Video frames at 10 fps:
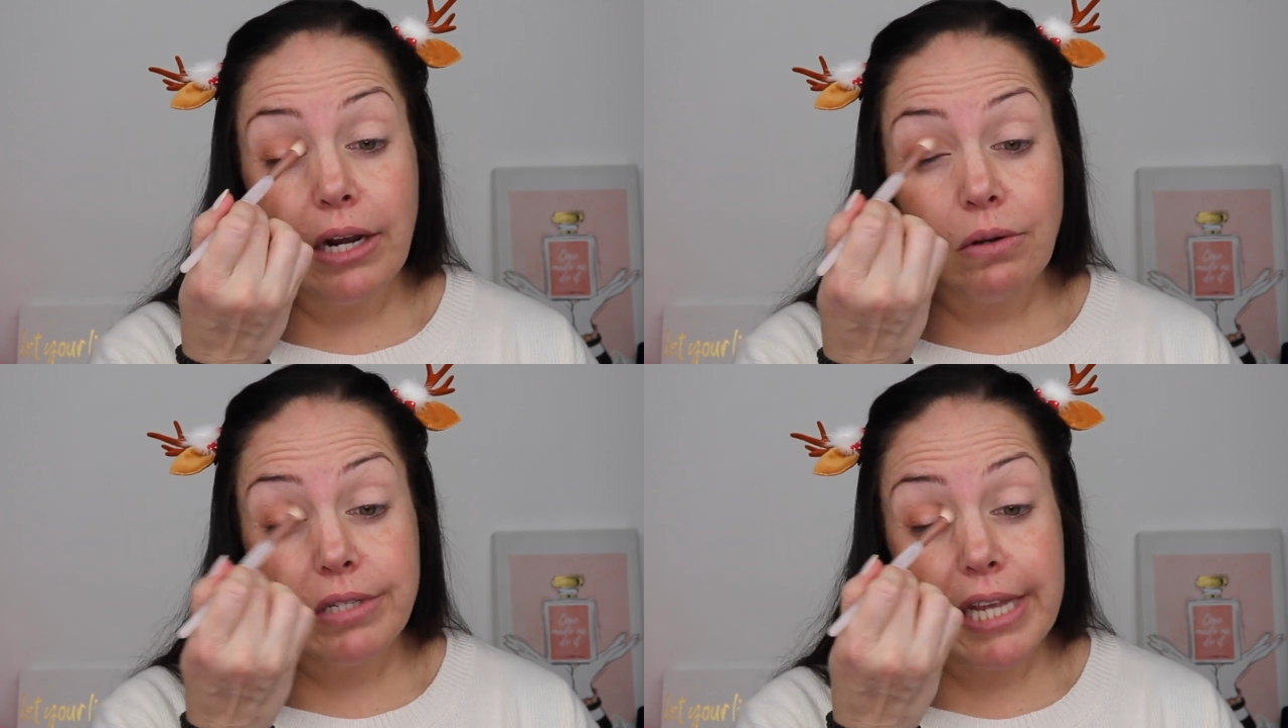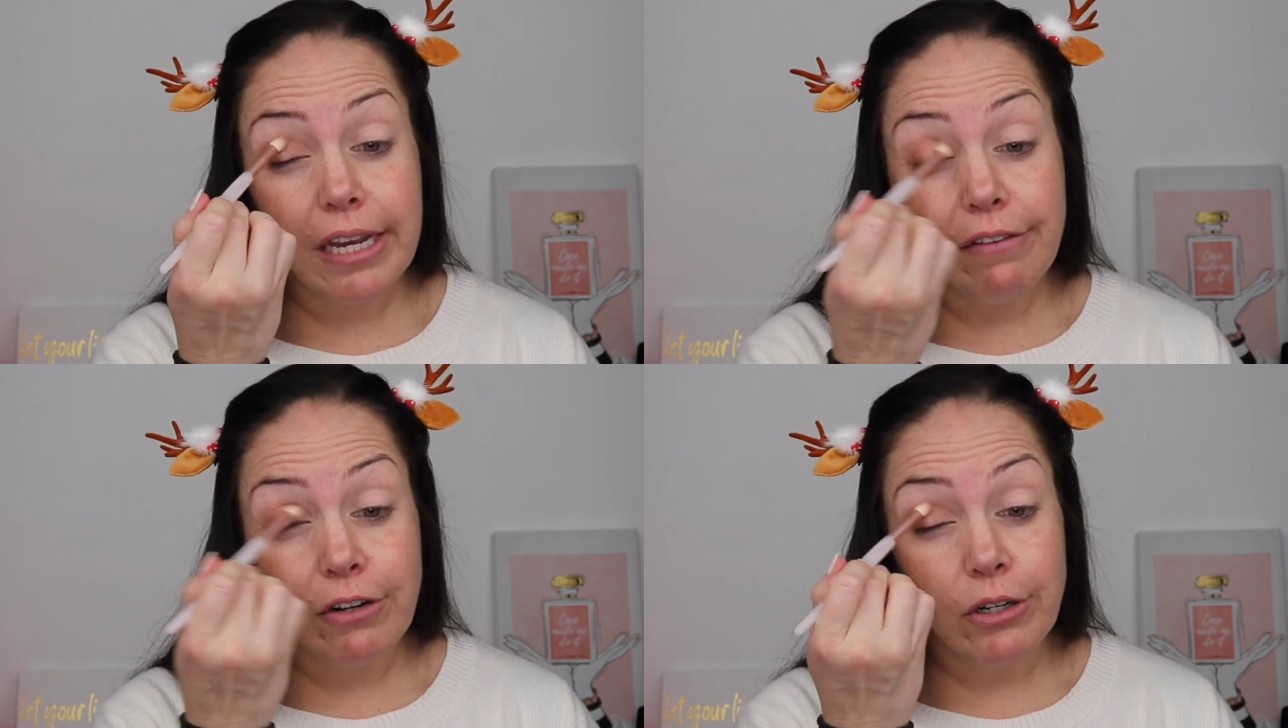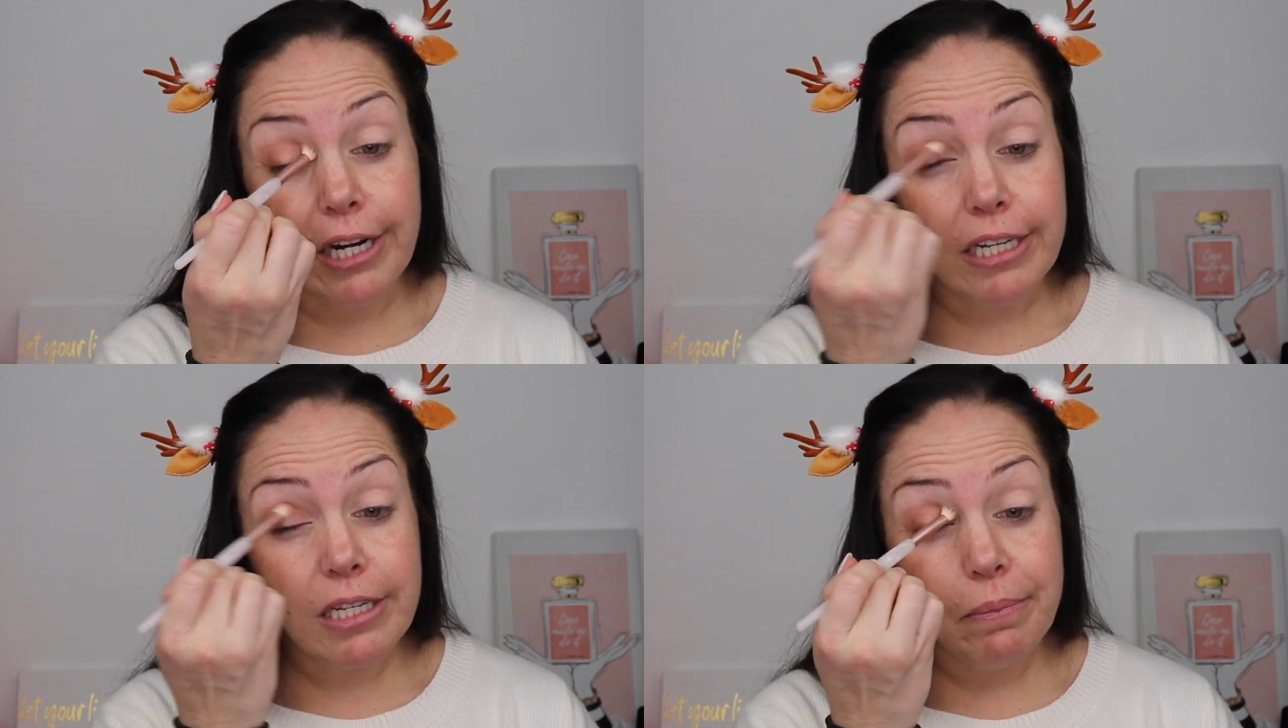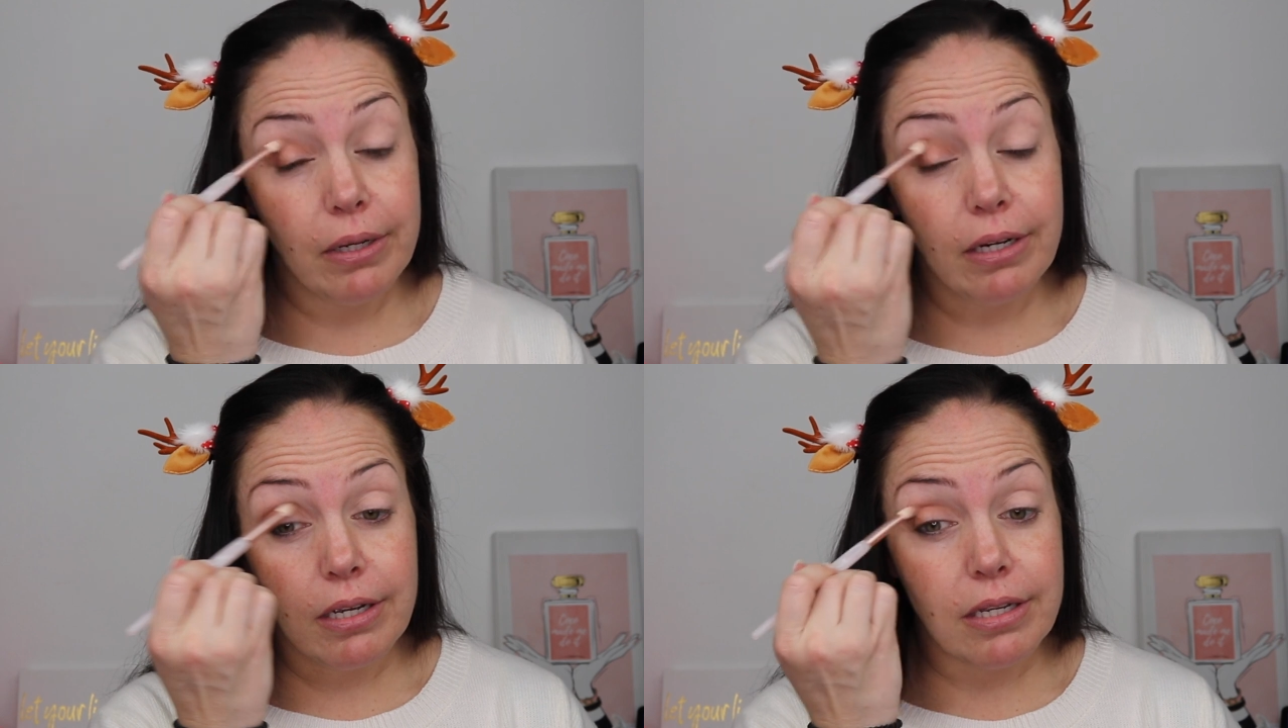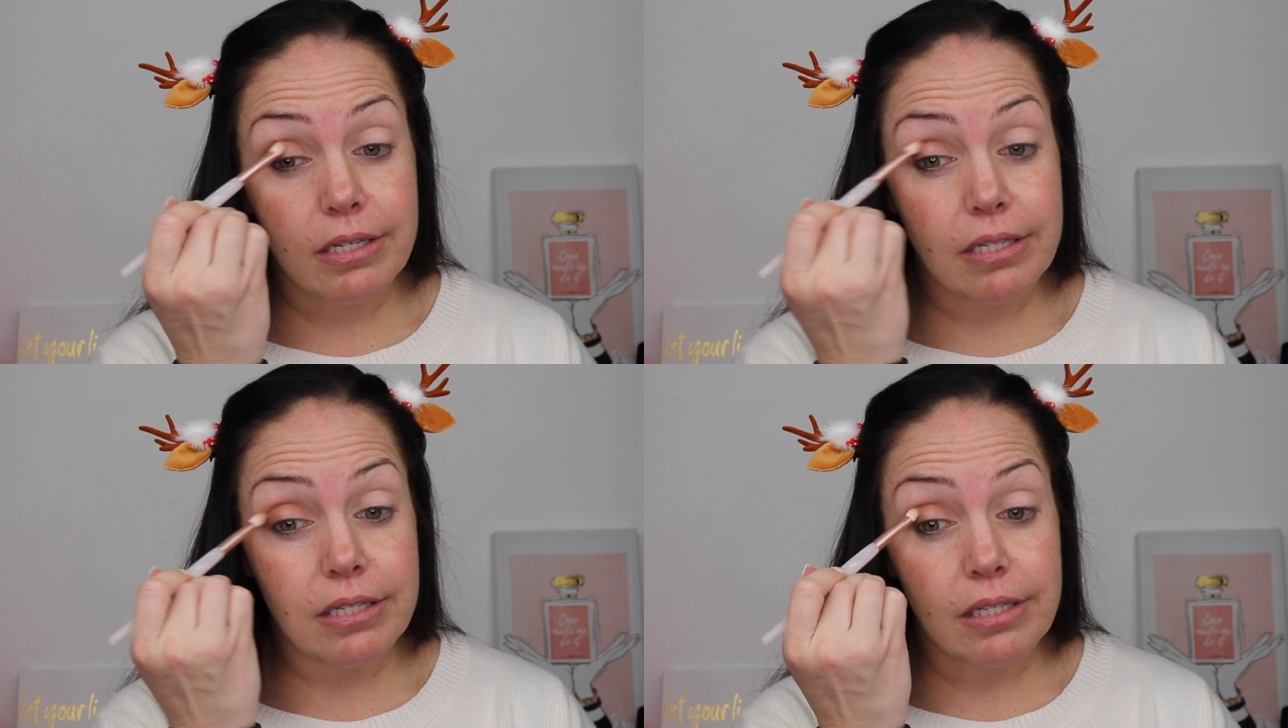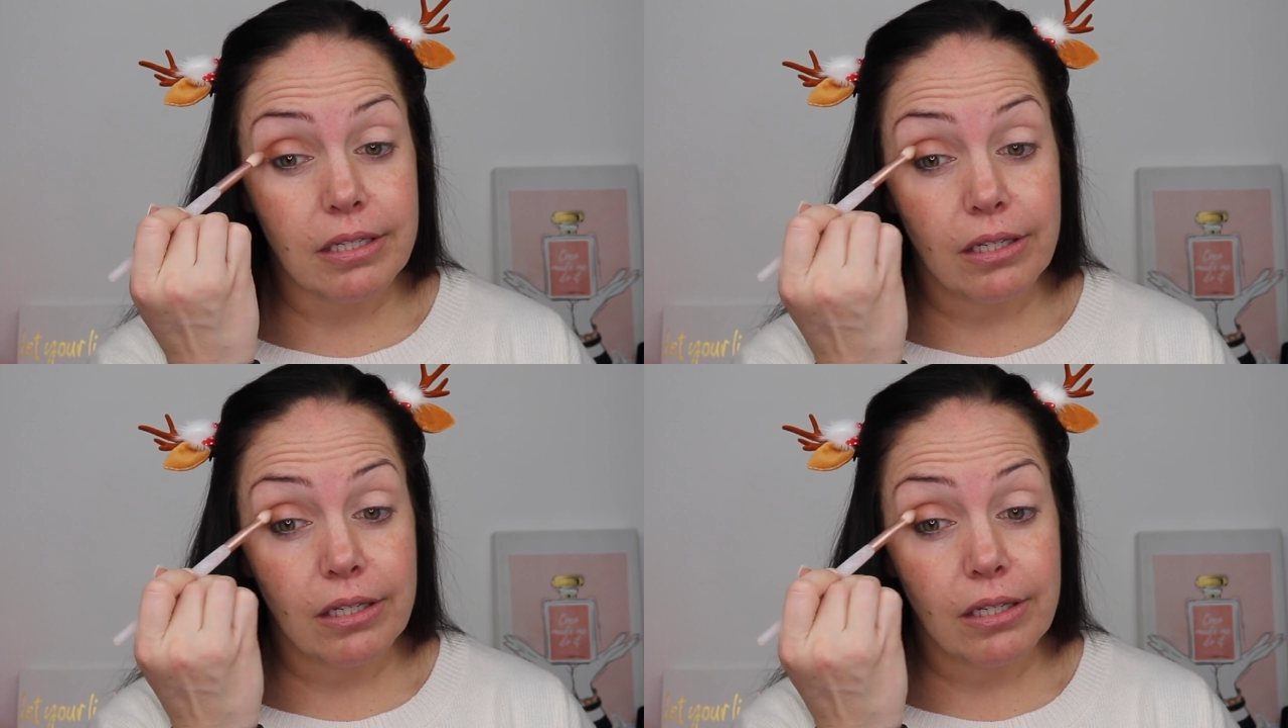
don't take it for granted because,